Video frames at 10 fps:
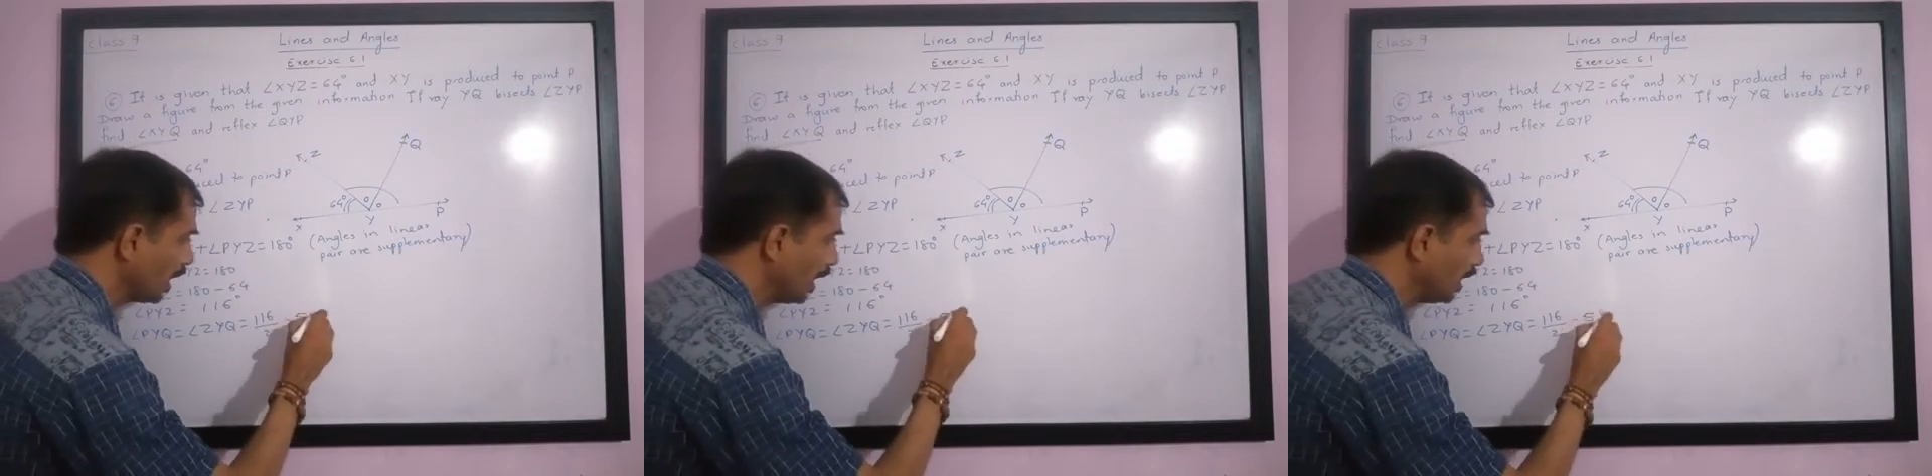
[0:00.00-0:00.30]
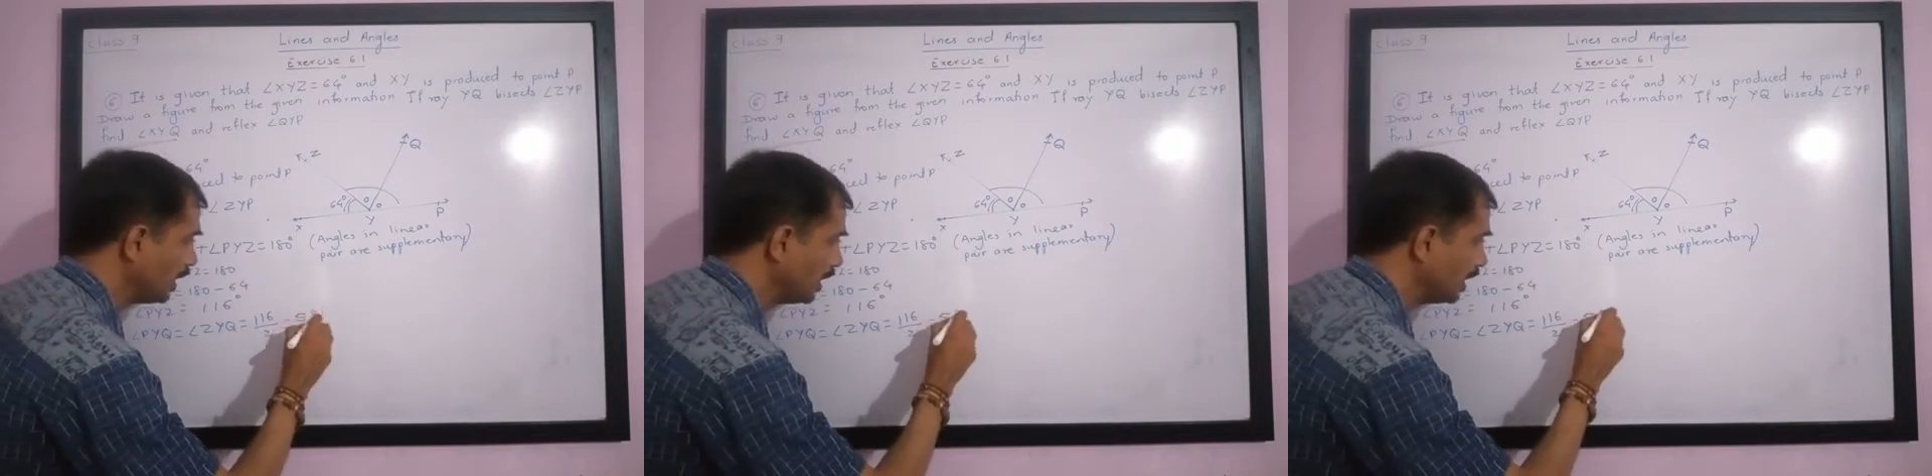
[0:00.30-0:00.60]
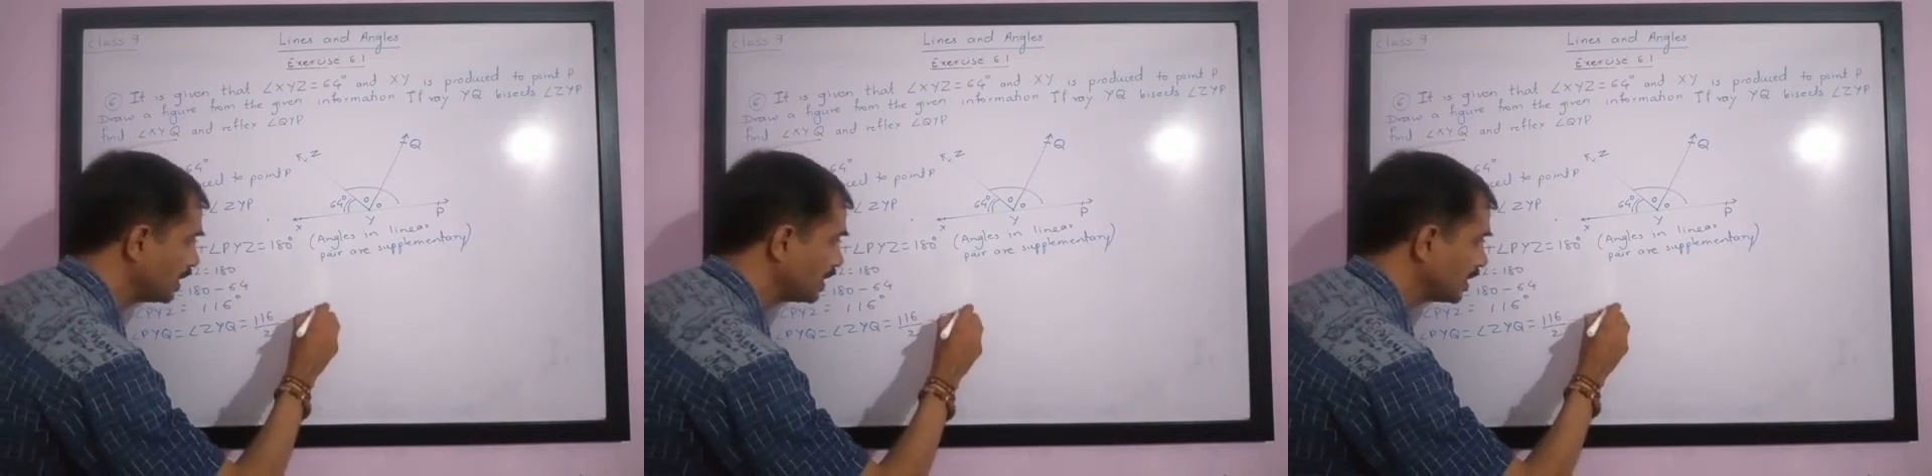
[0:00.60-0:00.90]

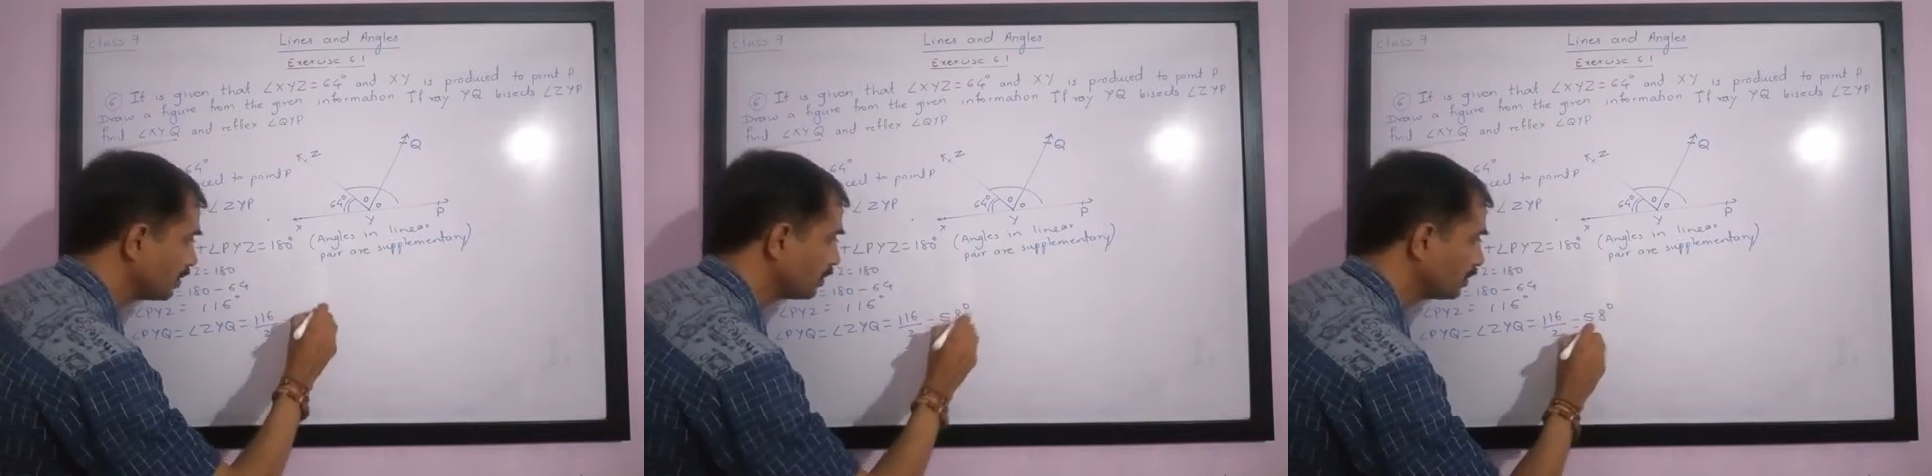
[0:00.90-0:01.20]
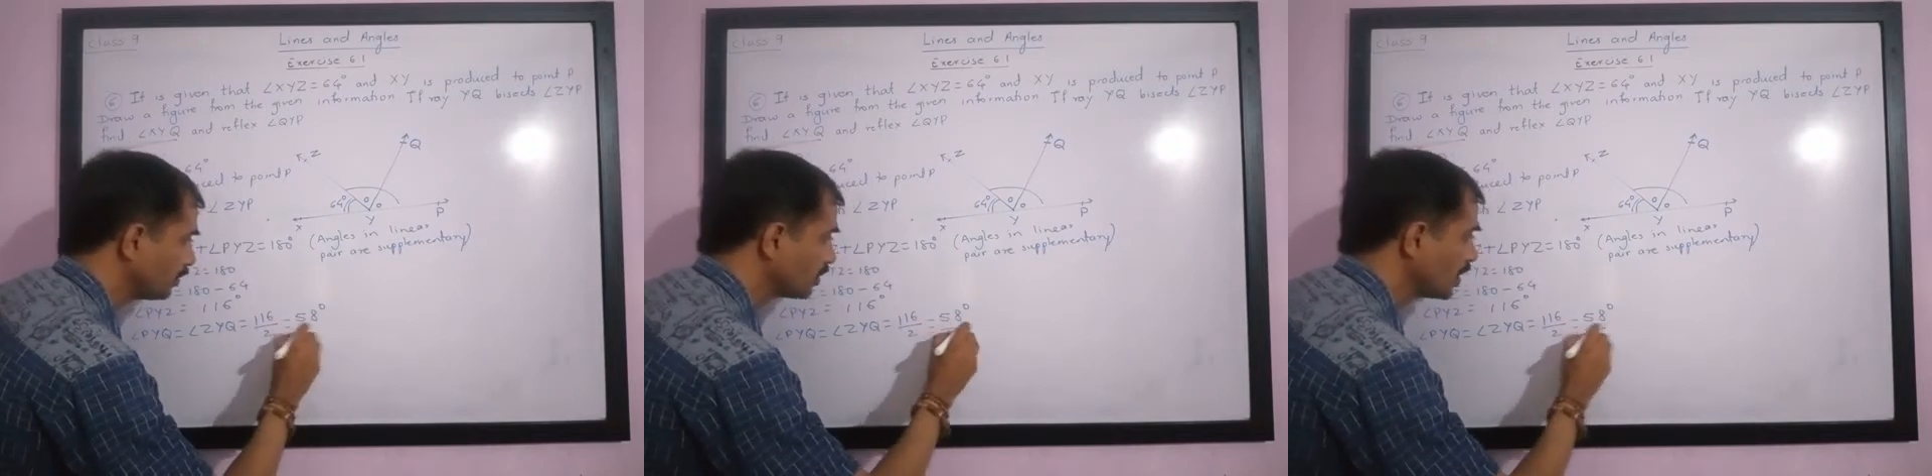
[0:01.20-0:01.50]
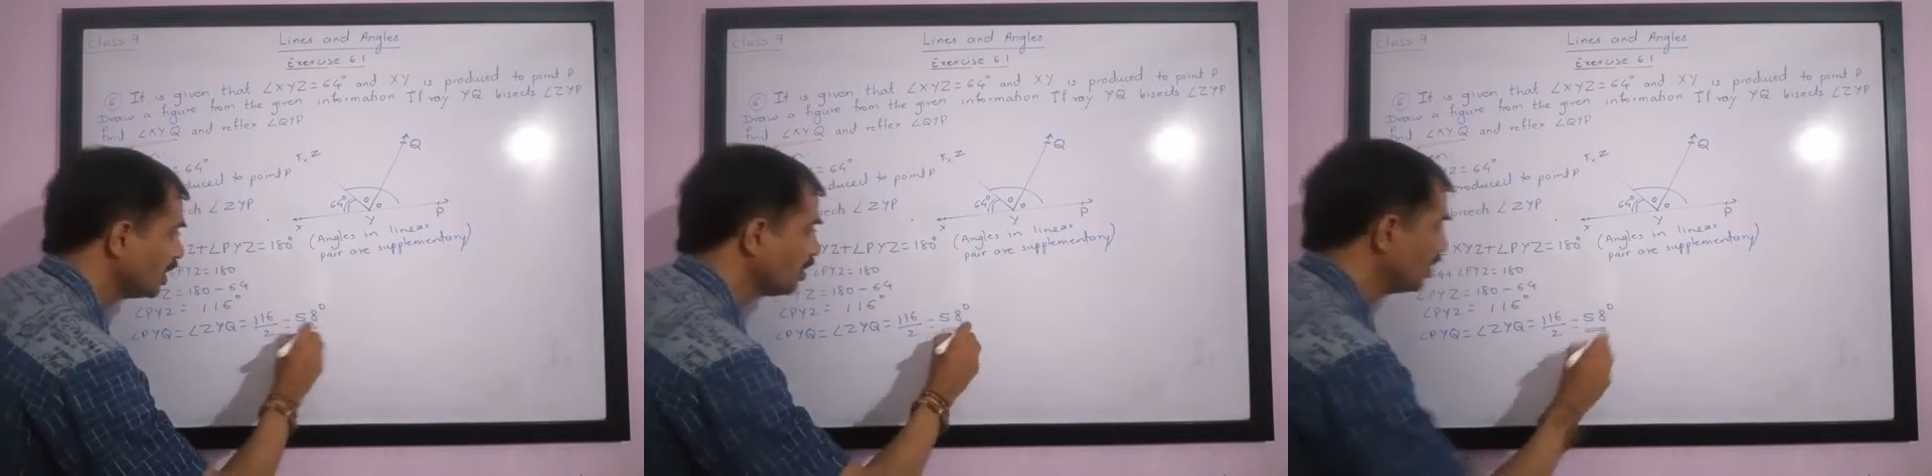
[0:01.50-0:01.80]
degrees.
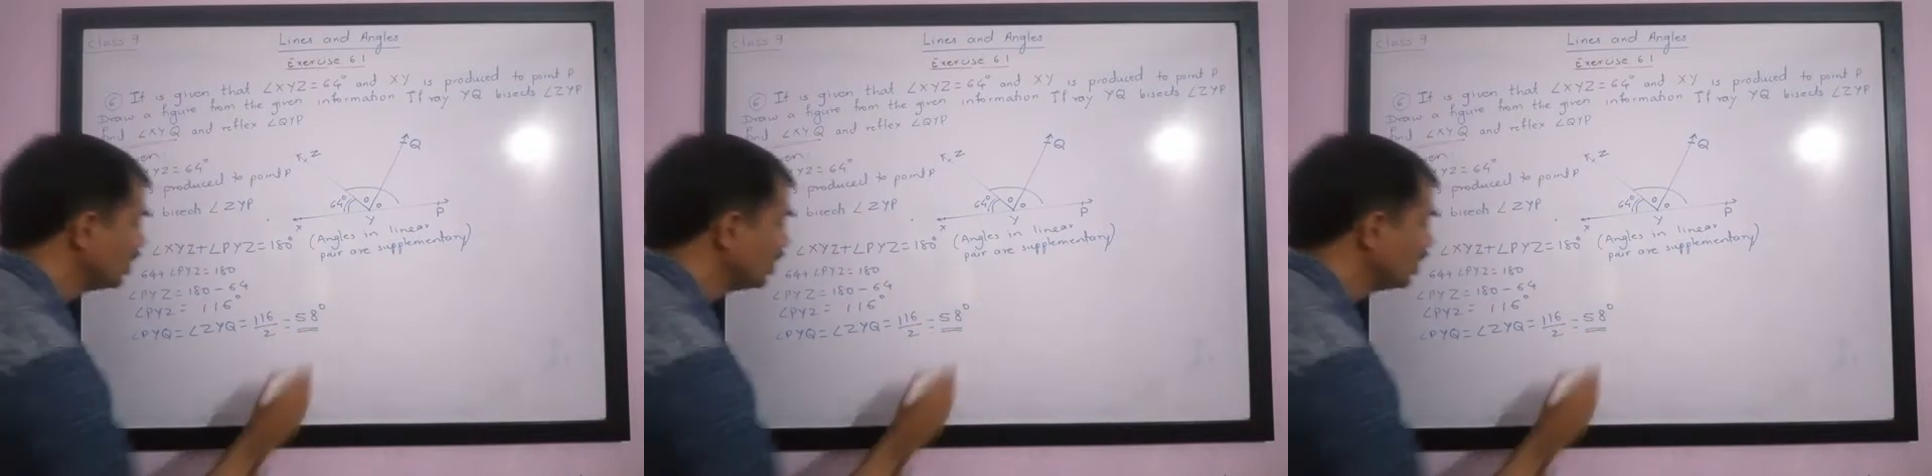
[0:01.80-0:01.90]
Please